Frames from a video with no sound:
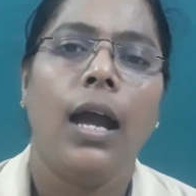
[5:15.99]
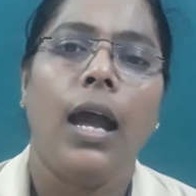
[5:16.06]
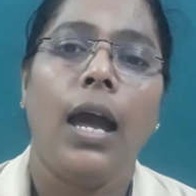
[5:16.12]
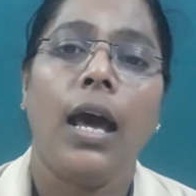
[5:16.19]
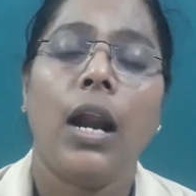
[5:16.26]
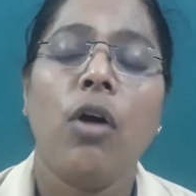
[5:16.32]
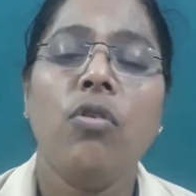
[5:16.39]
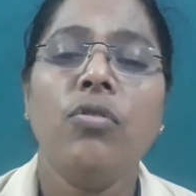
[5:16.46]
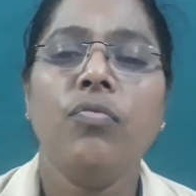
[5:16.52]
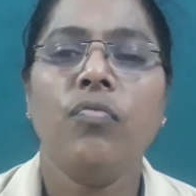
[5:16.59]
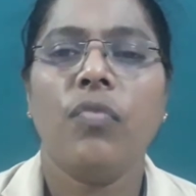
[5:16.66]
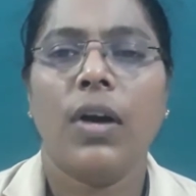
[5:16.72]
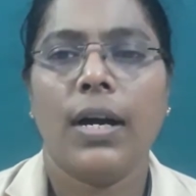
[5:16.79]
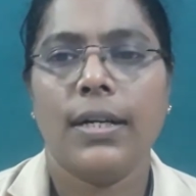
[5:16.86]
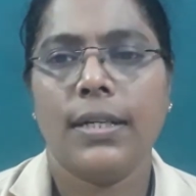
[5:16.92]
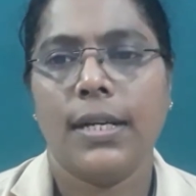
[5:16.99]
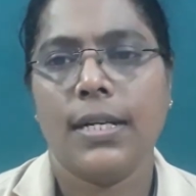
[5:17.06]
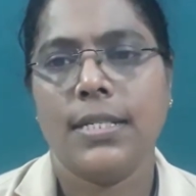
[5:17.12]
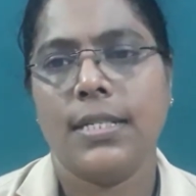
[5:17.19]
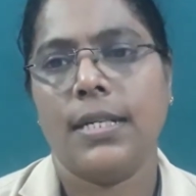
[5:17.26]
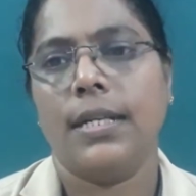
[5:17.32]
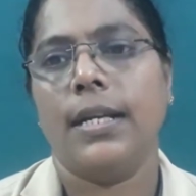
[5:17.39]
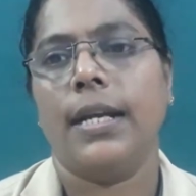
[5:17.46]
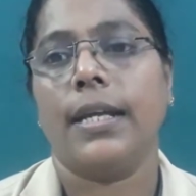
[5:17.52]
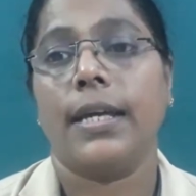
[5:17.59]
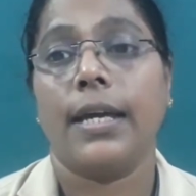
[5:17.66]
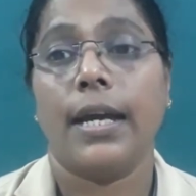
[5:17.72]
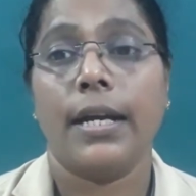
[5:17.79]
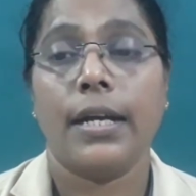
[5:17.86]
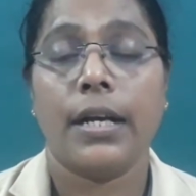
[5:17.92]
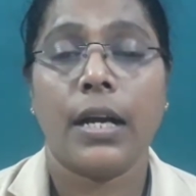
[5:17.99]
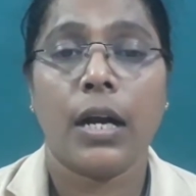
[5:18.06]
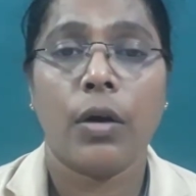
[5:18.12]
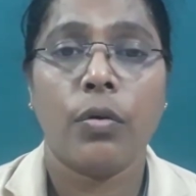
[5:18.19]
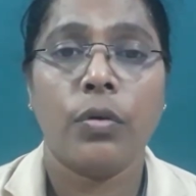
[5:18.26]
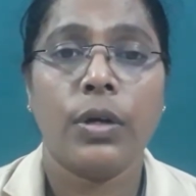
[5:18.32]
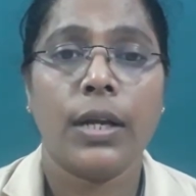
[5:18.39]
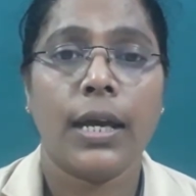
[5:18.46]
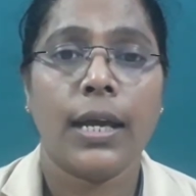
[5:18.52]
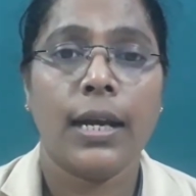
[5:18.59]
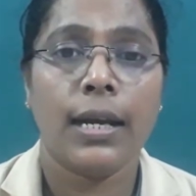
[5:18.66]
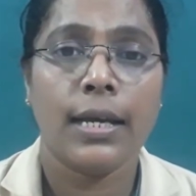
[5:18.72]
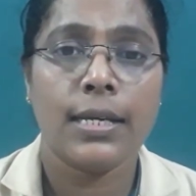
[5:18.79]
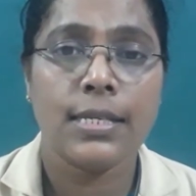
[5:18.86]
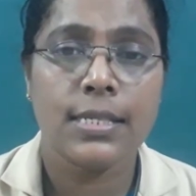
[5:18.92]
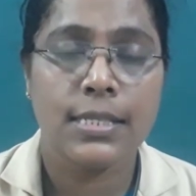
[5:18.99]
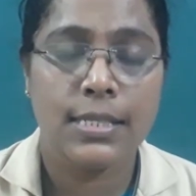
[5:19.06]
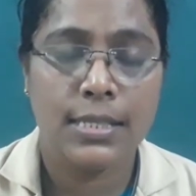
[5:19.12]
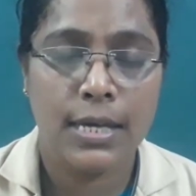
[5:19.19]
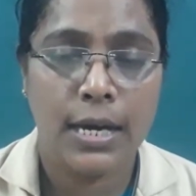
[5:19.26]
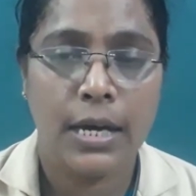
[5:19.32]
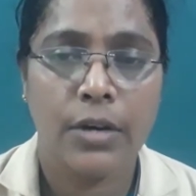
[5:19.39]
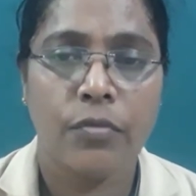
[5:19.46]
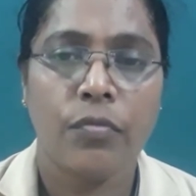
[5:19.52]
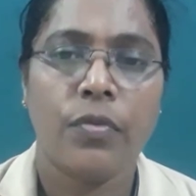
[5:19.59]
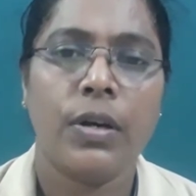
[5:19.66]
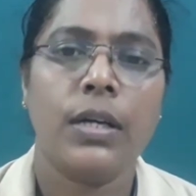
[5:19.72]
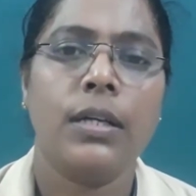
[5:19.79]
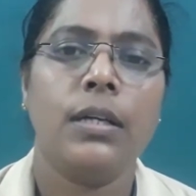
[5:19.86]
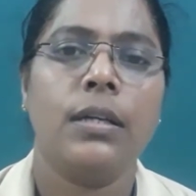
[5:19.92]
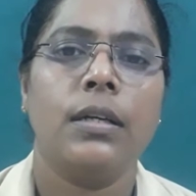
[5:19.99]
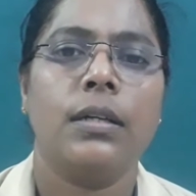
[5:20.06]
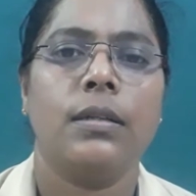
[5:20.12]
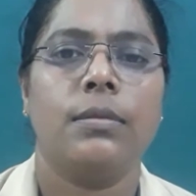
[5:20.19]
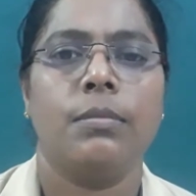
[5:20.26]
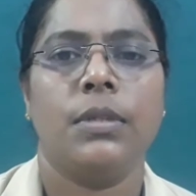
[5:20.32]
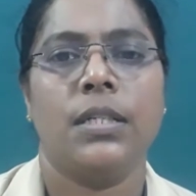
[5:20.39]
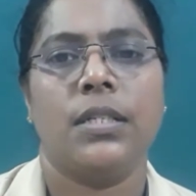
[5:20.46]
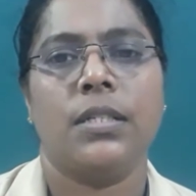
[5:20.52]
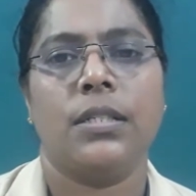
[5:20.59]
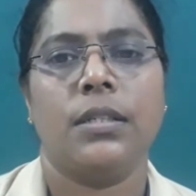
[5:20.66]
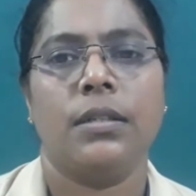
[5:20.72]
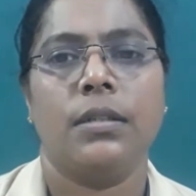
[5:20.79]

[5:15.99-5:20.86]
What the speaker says: Around water, children can drown in less than 1 minute.